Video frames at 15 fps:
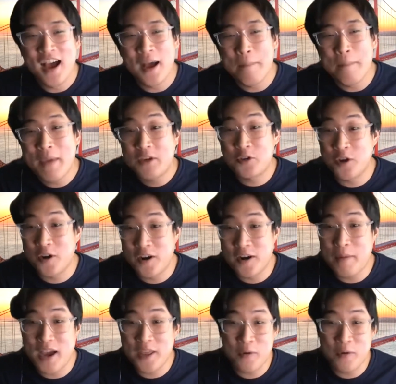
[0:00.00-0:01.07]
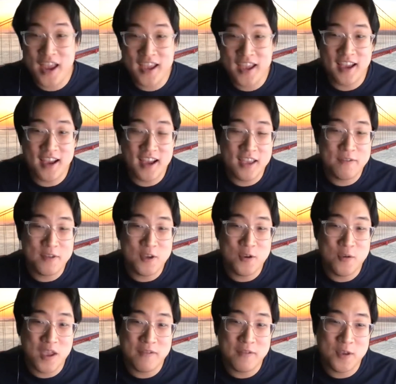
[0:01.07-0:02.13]
Make sure, by the way, if
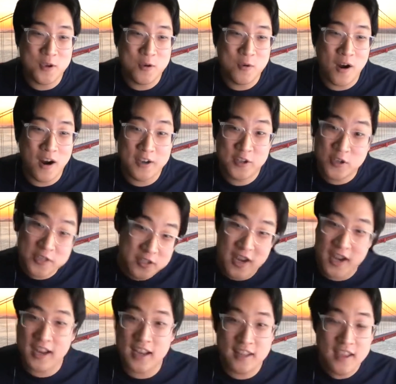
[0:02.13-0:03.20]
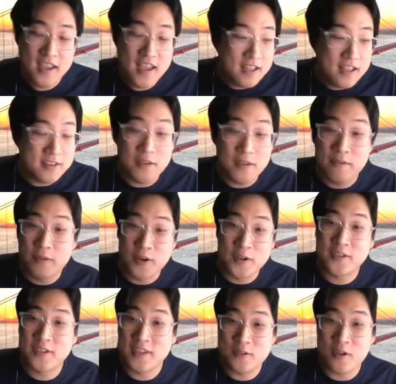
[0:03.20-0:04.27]
you are just checking in to the
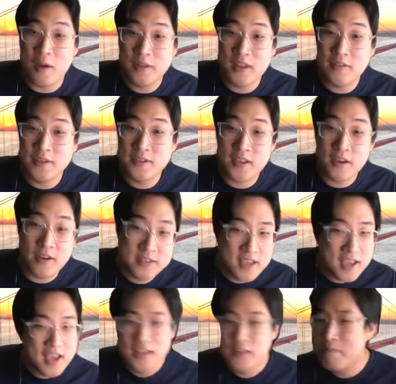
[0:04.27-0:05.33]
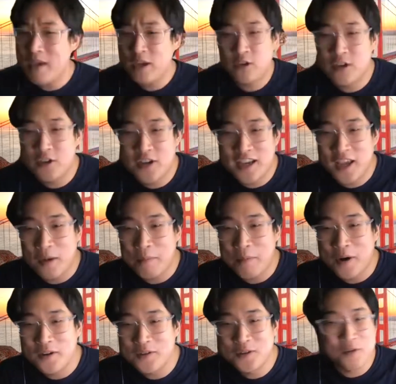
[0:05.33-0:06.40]
first installment of this series, make sure to check out
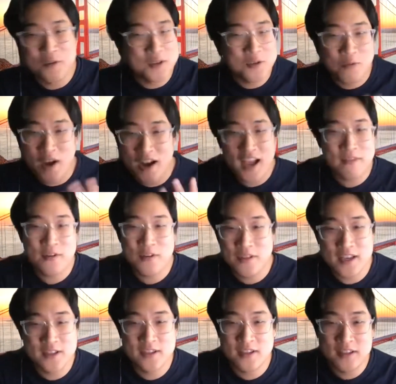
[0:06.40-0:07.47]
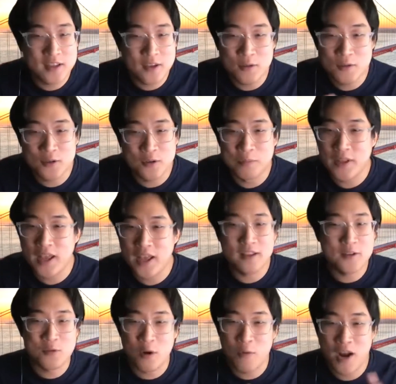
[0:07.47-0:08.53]
part 2. It's right after this in the YouTube
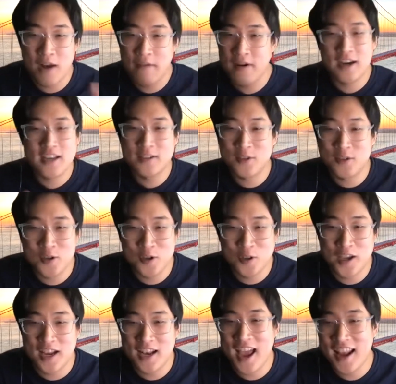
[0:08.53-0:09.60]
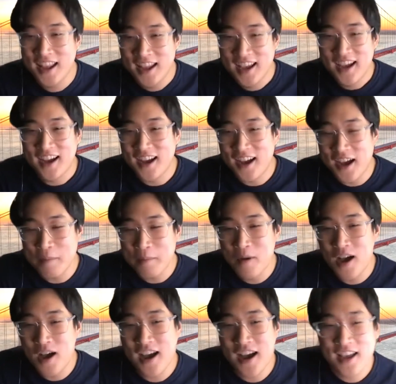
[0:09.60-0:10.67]
playlist or whatever it is that you're looking at
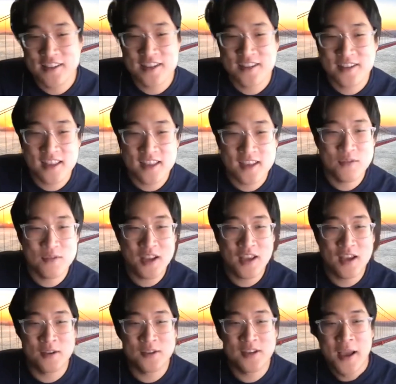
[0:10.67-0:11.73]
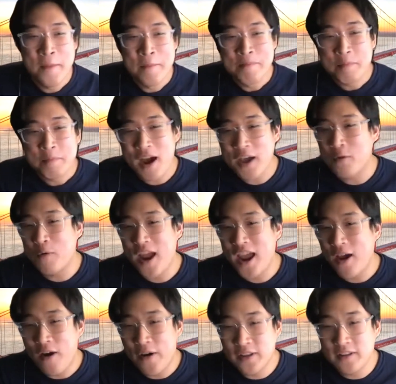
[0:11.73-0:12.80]
to see these videos. By the
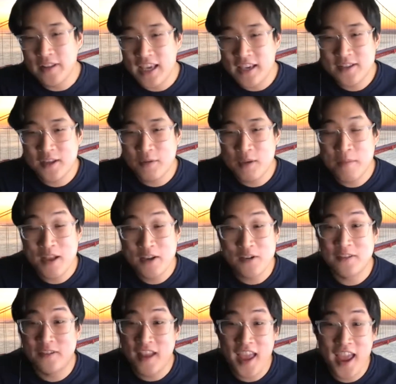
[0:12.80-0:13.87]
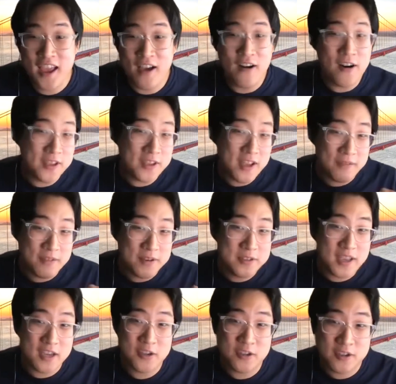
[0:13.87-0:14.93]
way, all the links that we mentioned today, all the
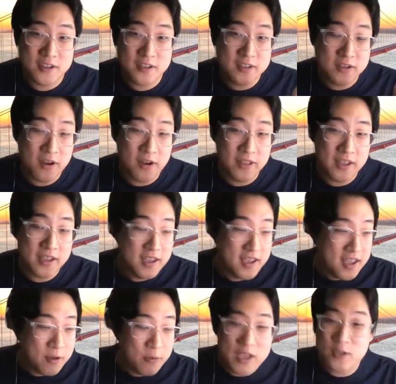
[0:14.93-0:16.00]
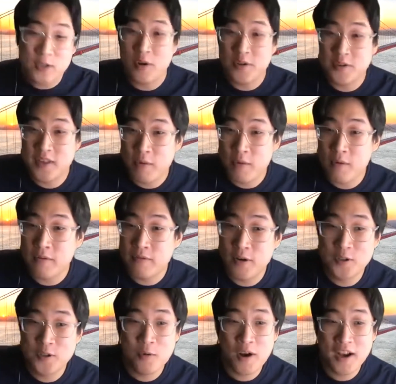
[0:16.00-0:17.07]
conversations and all the resources that we
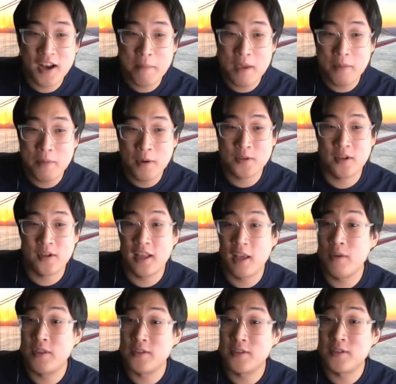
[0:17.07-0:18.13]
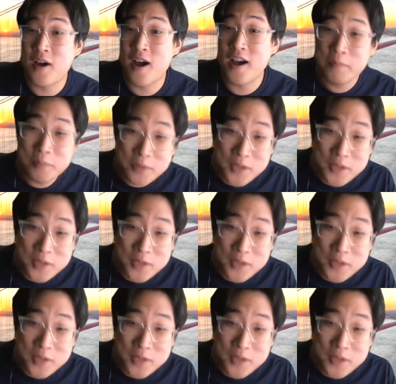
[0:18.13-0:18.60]
referred to are going to be posted online with this talk.